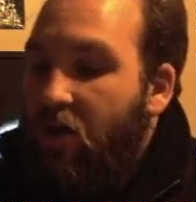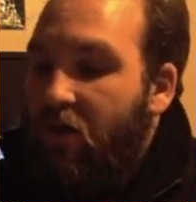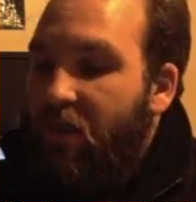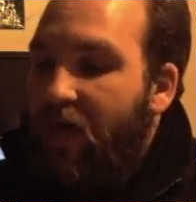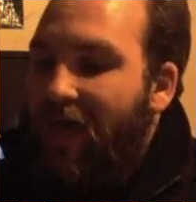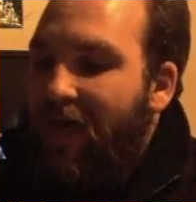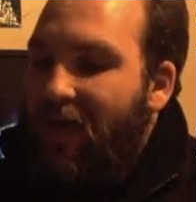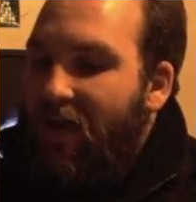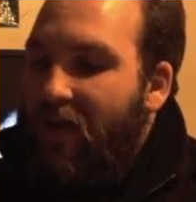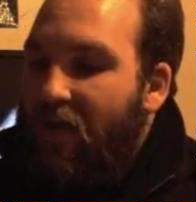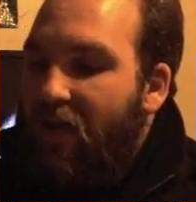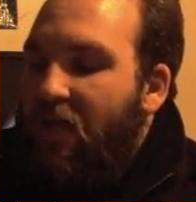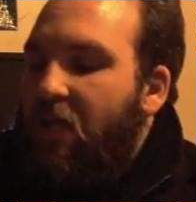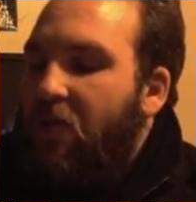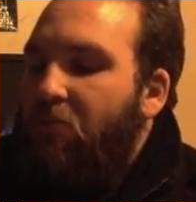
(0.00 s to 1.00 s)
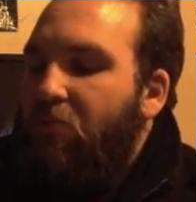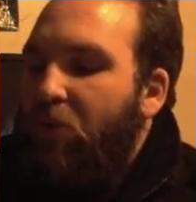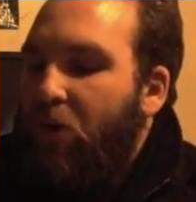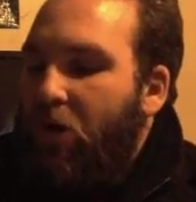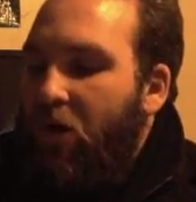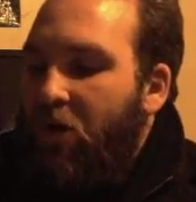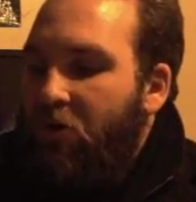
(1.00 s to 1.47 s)
Then he
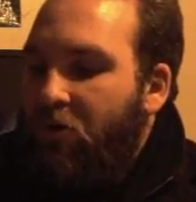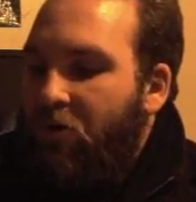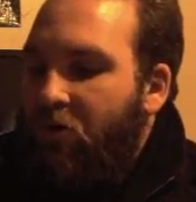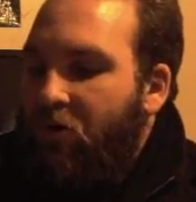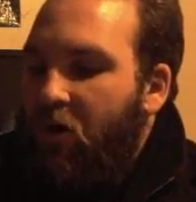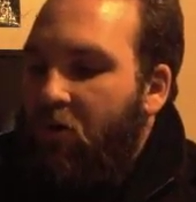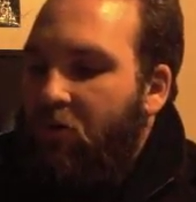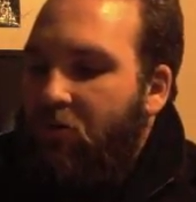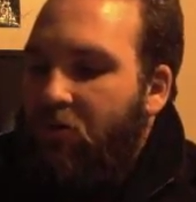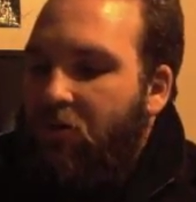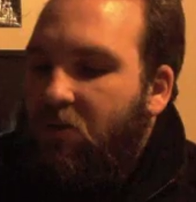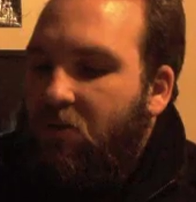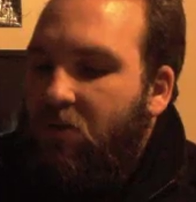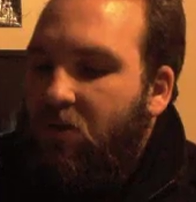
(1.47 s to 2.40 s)
put on her clothes,